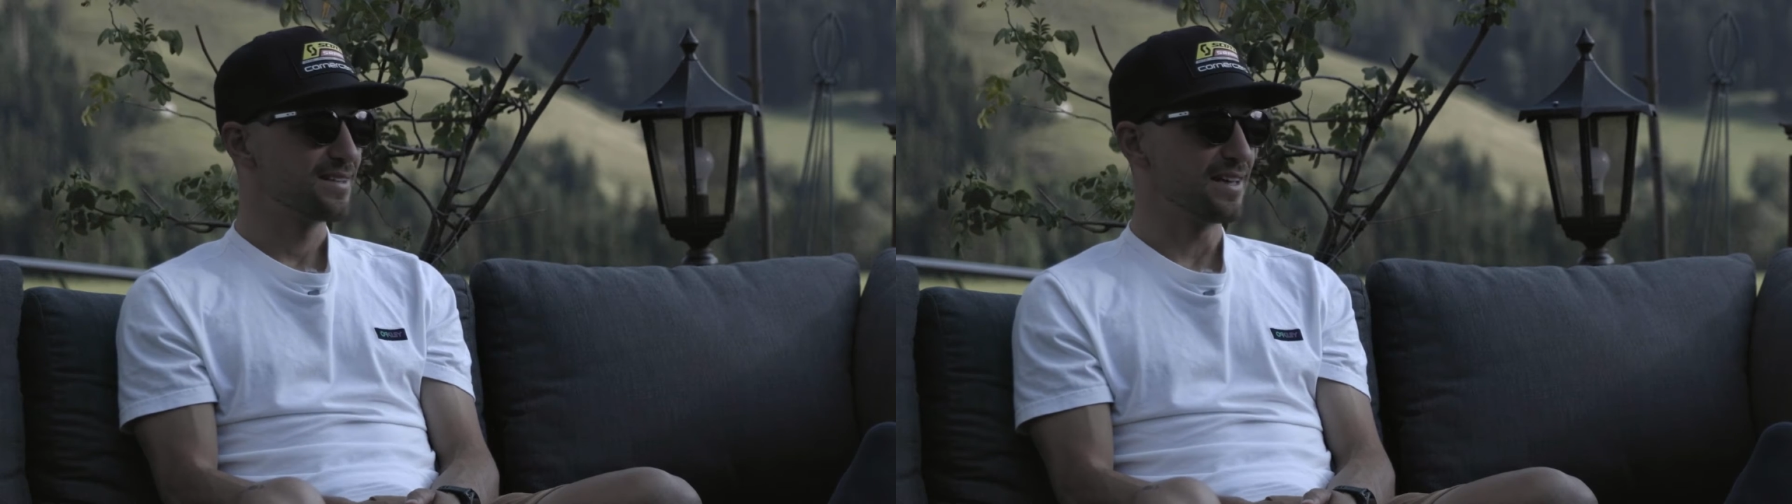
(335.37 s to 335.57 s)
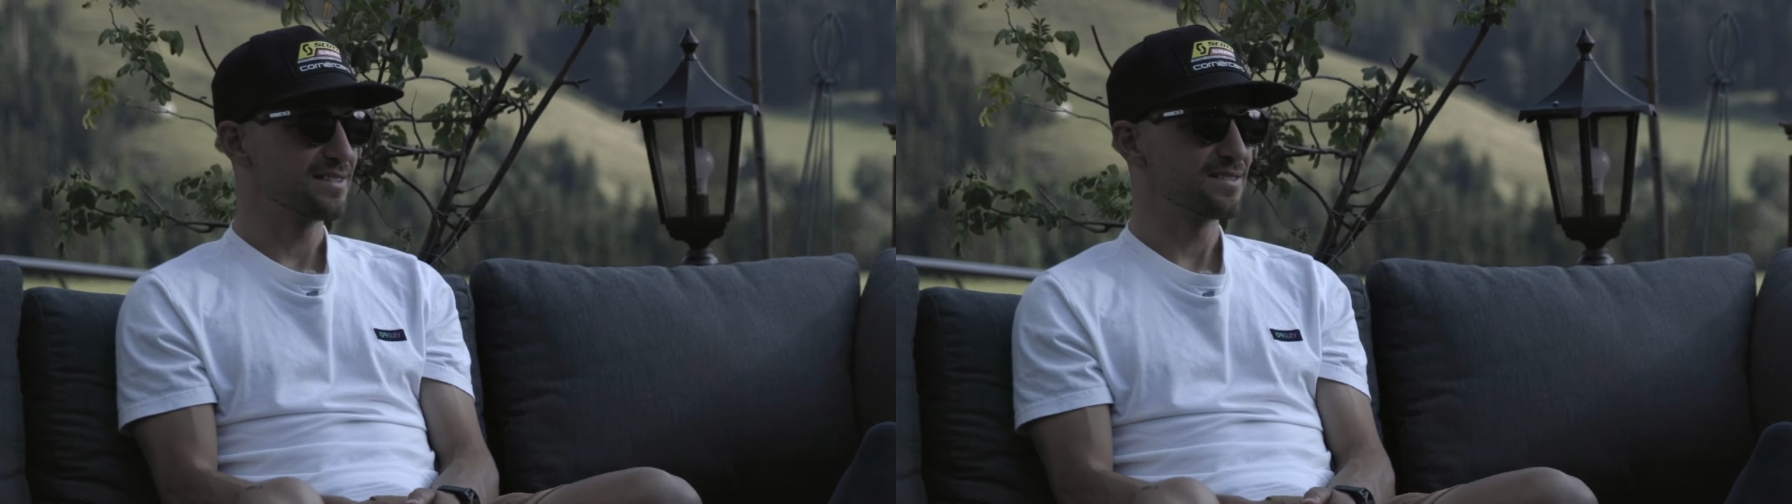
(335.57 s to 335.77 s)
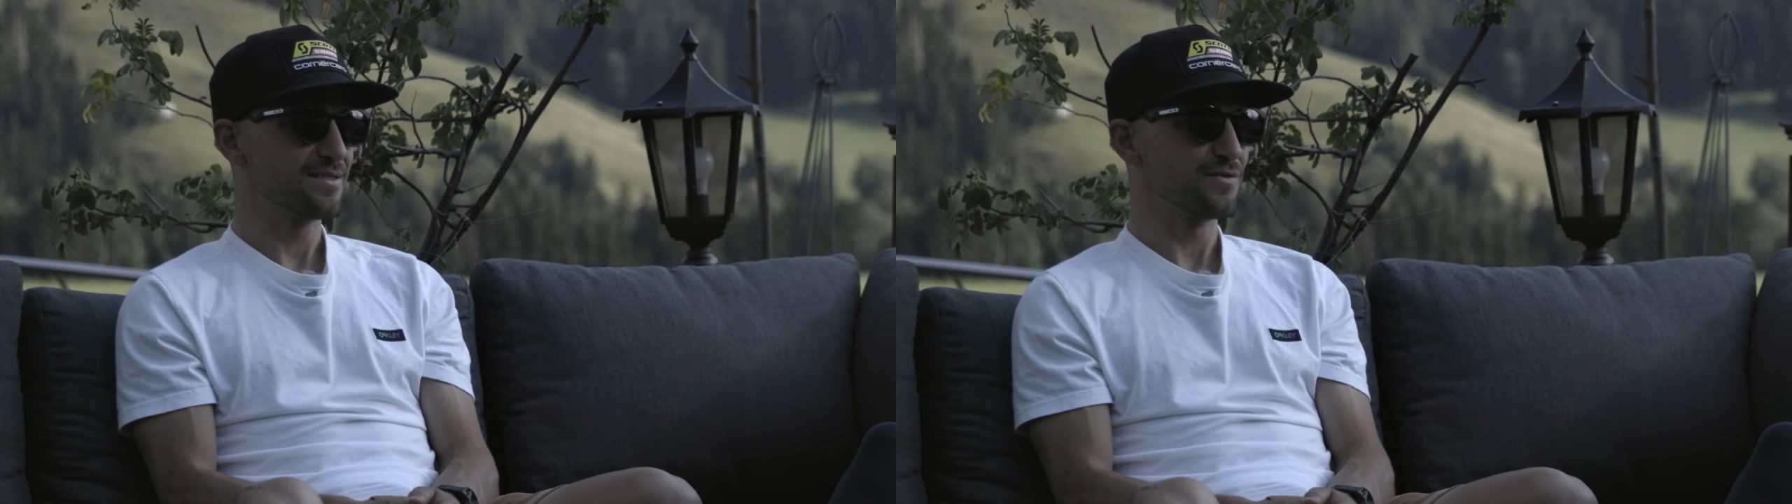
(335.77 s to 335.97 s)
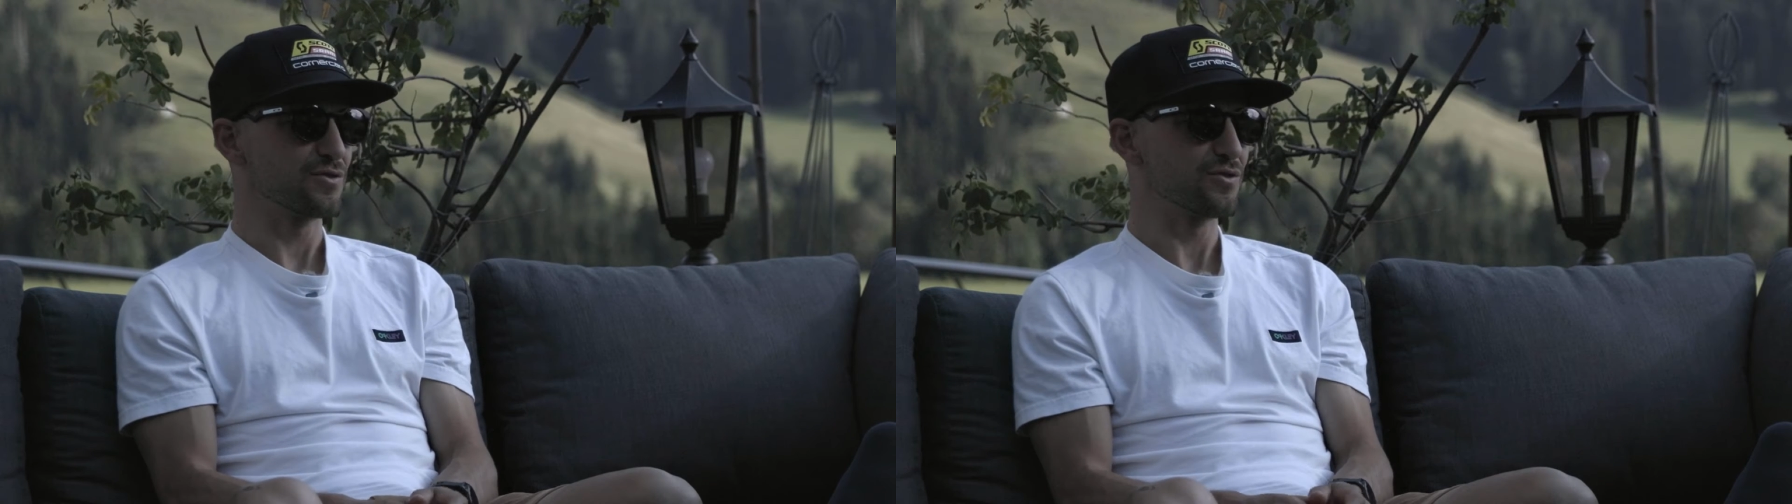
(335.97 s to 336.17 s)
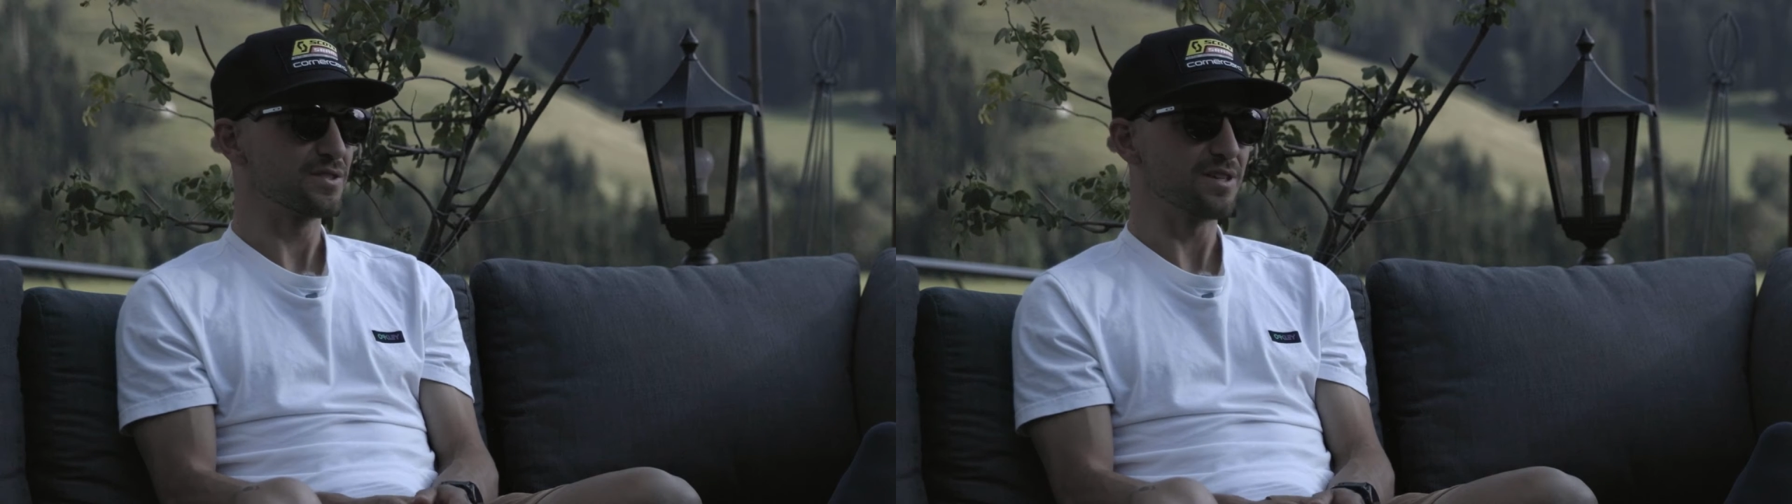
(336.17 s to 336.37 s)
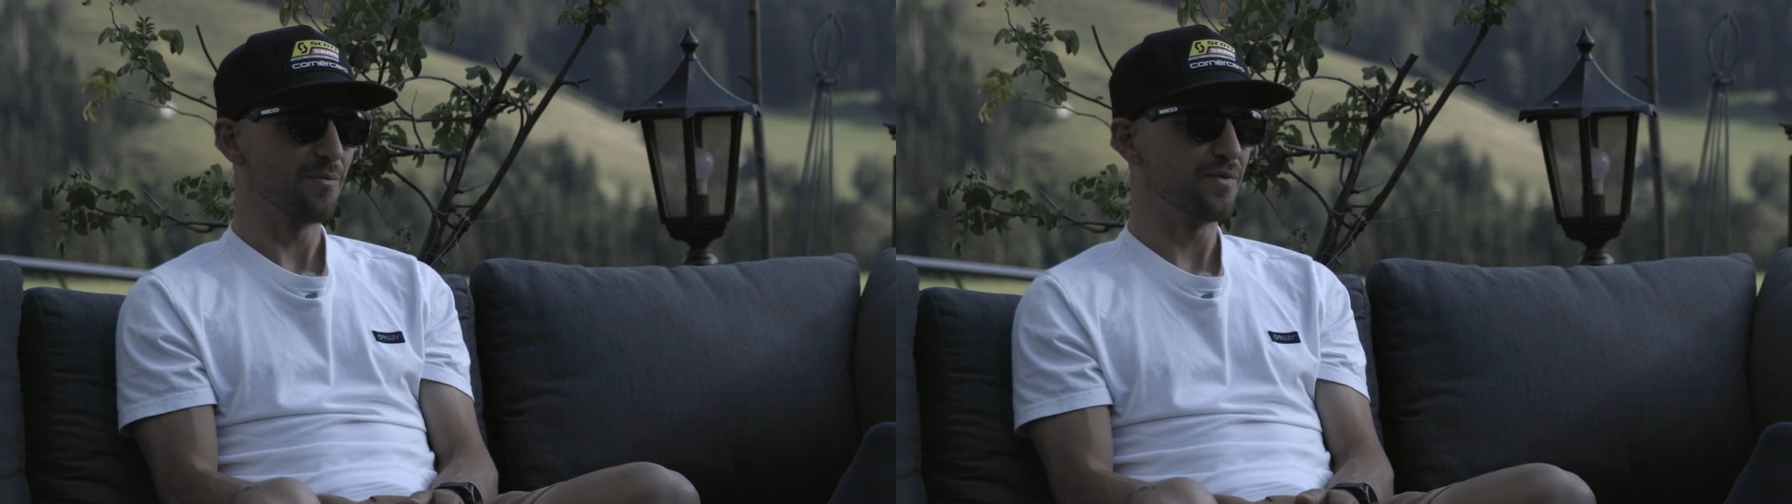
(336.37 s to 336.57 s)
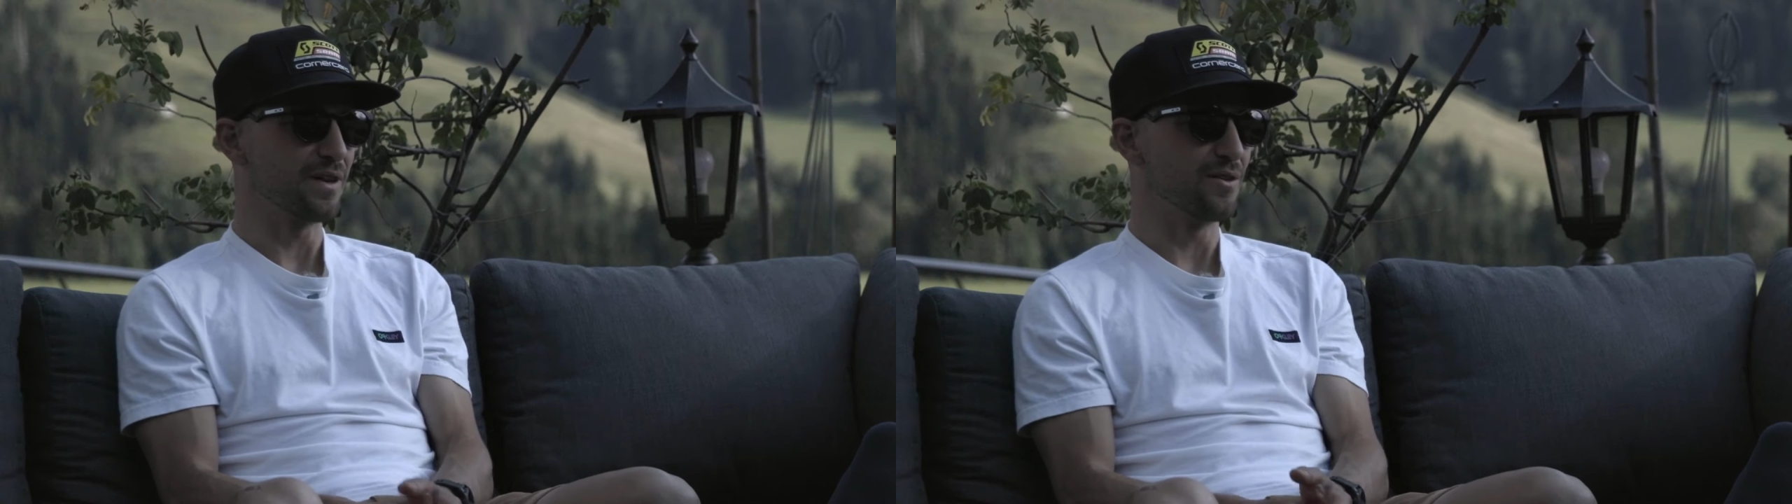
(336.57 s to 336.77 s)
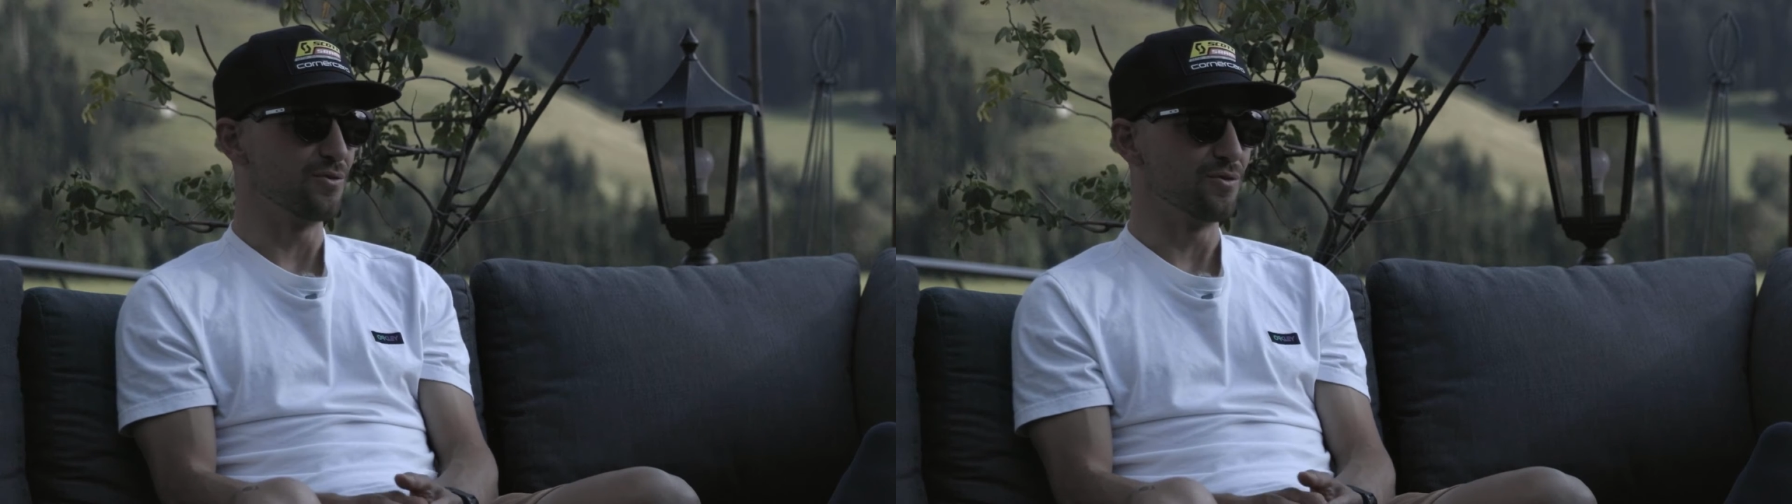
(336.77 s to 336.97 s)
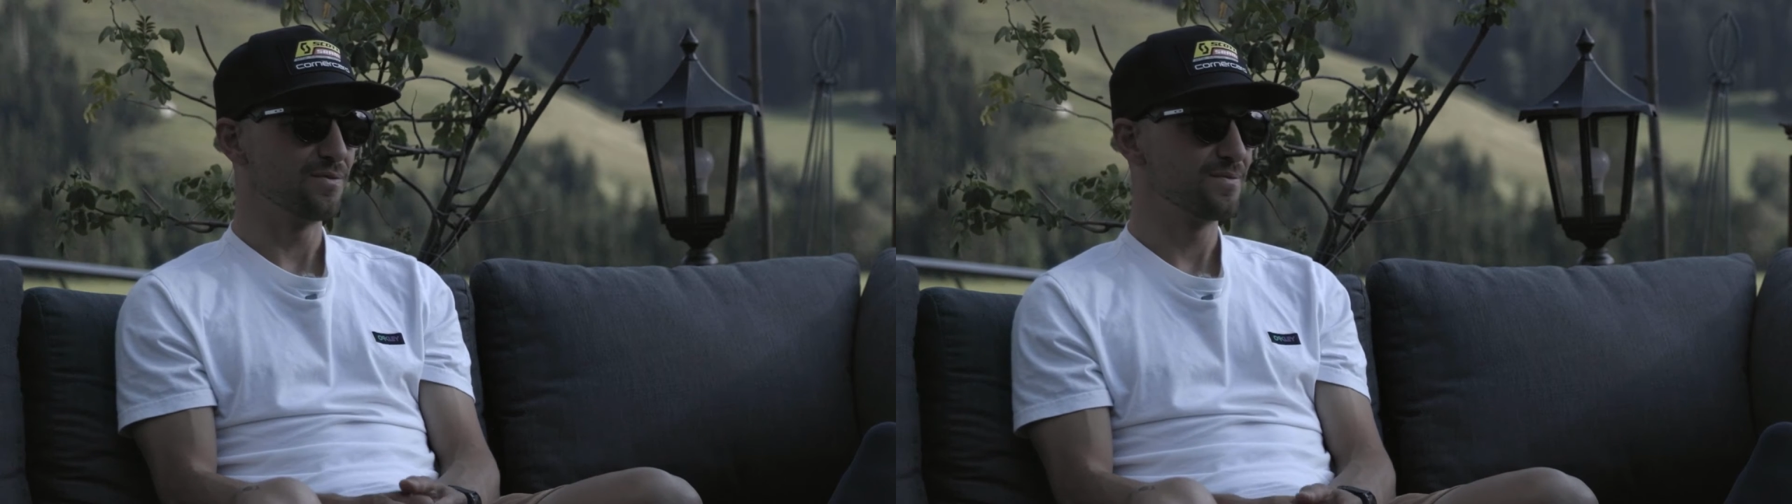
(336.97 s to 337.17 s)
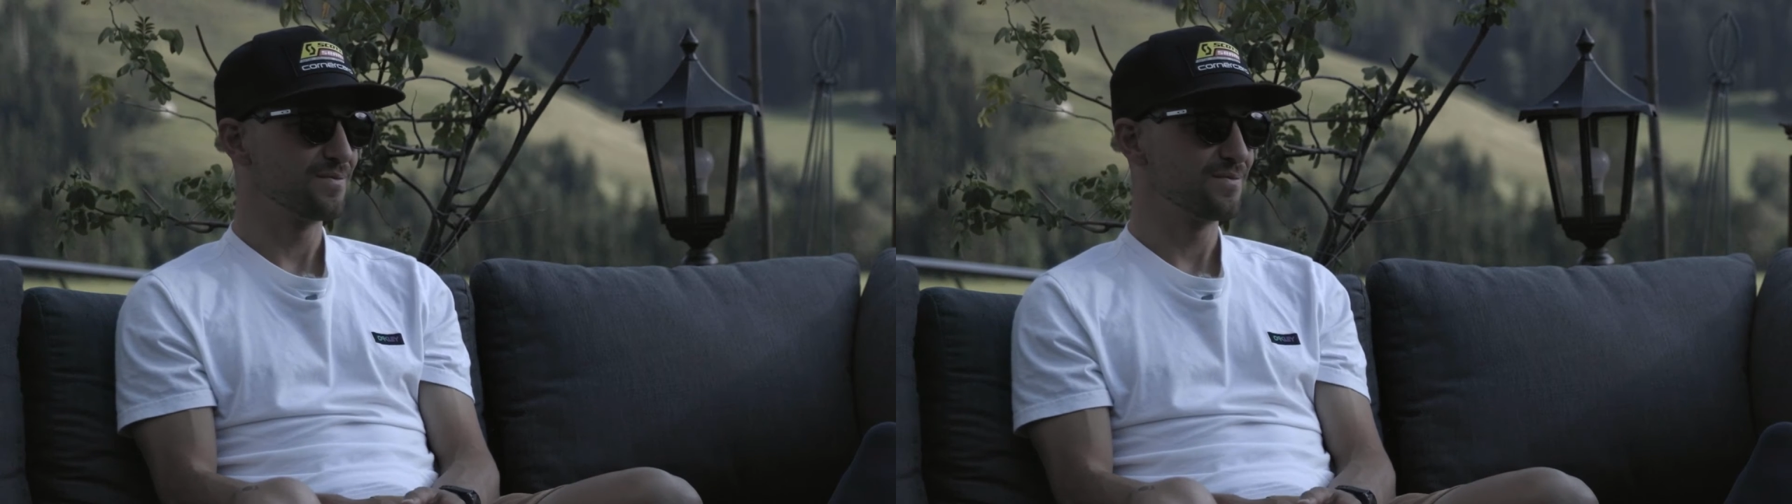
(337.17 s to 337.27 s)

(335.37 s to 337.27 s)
That's for sure something you